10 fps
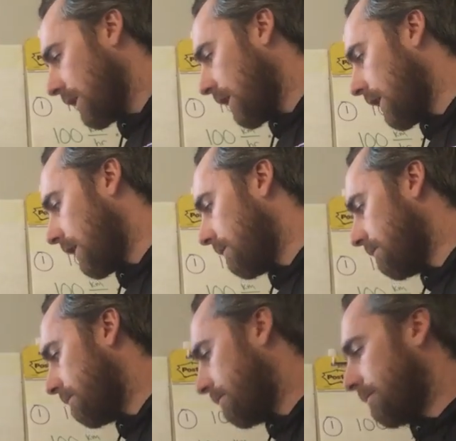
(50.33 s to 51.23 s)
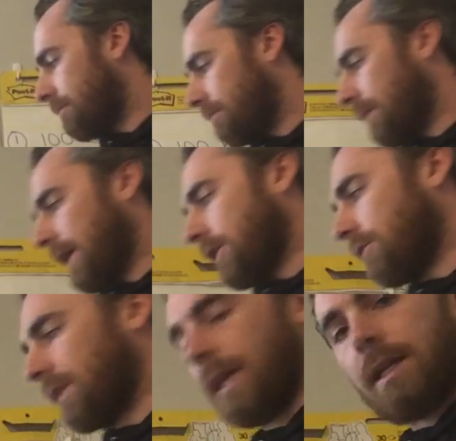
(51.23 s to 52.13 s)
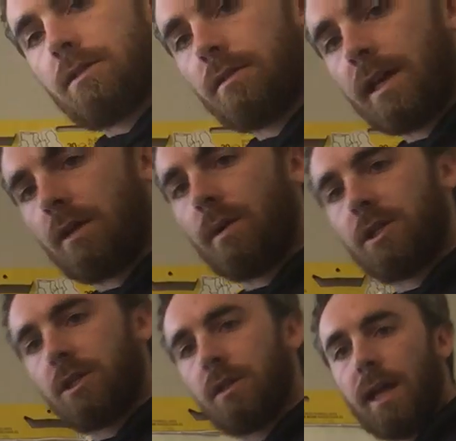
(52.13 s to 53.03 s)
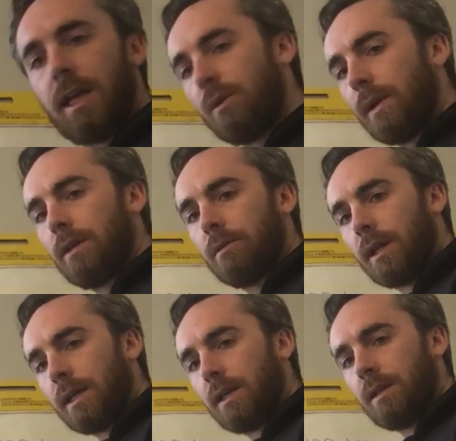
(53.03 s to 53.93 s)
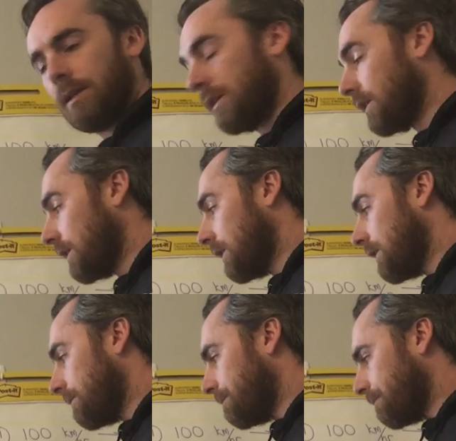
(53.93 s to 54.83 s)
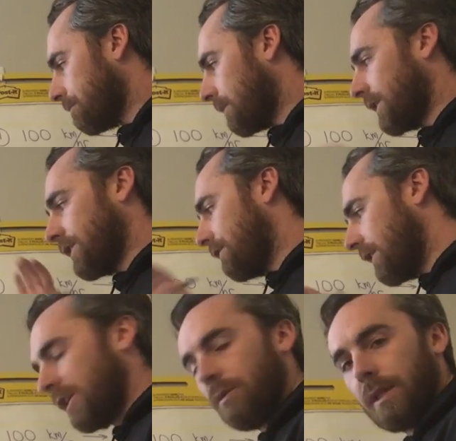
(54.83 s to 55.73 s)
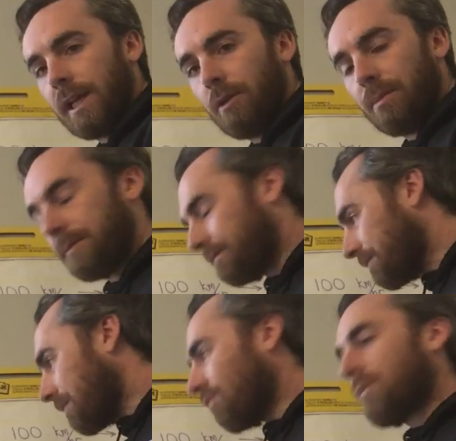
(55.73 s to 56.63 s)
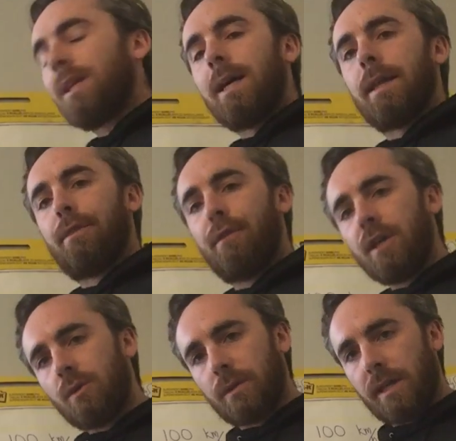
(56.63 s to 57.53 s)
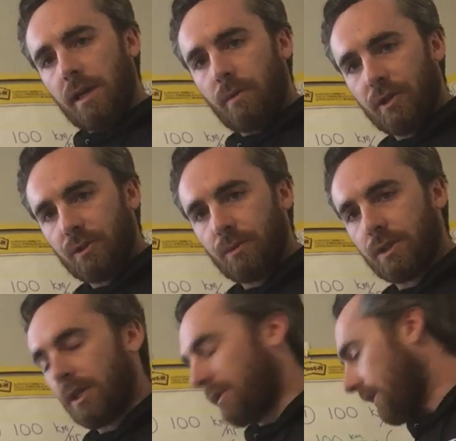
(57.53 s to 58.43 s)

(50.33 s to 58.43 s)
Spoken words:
and you can answer that question any way you'd like, but this video will help. I think what that question was